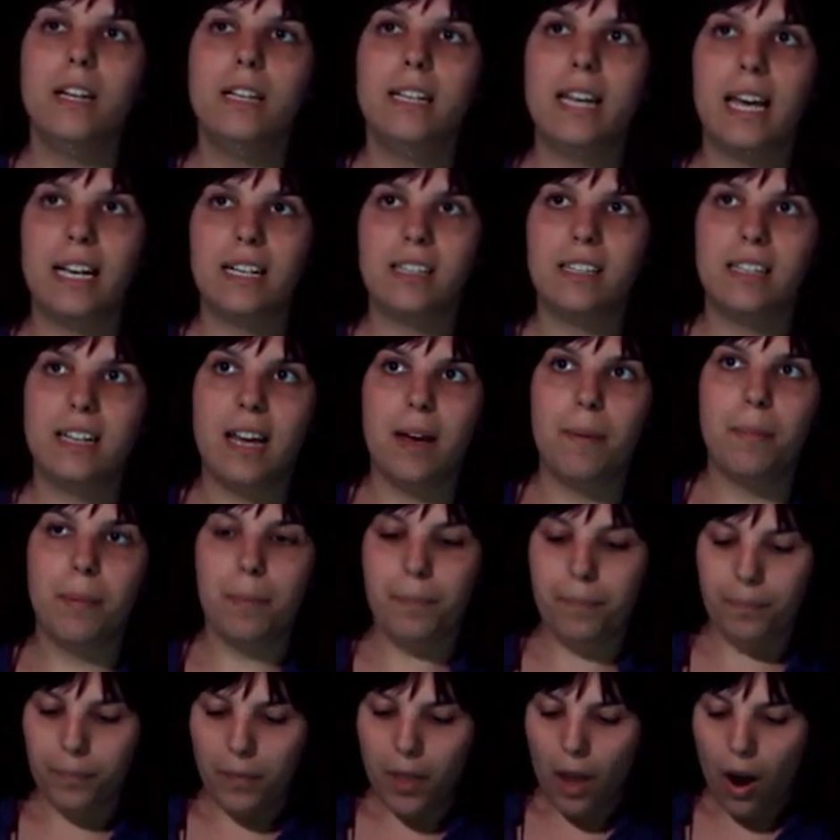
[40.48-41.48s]
Next
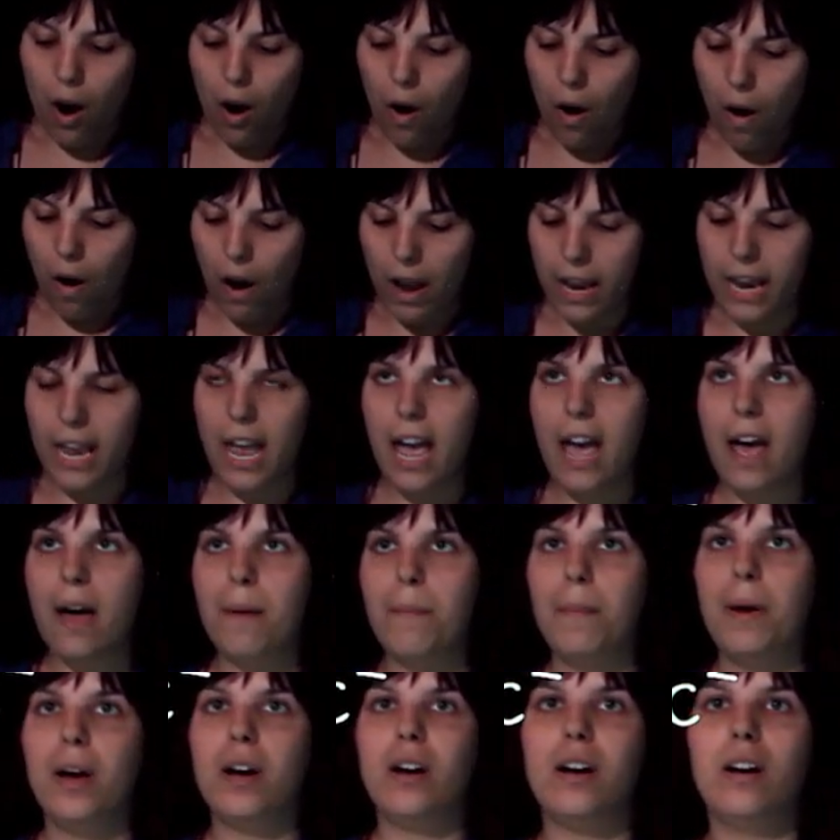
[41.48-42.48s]
step, I
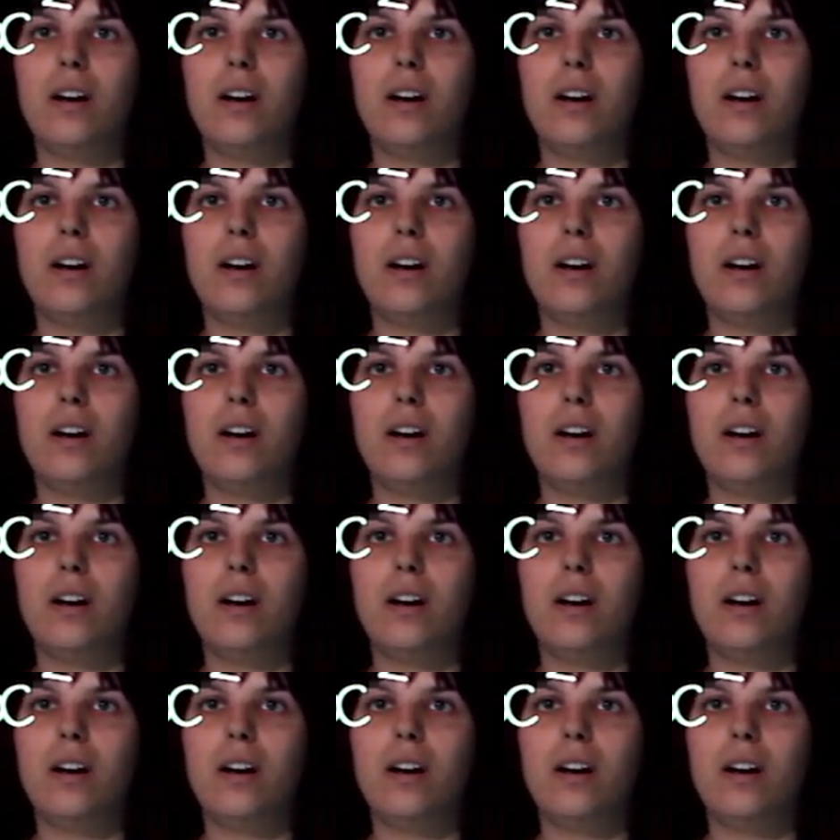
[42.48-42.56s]
am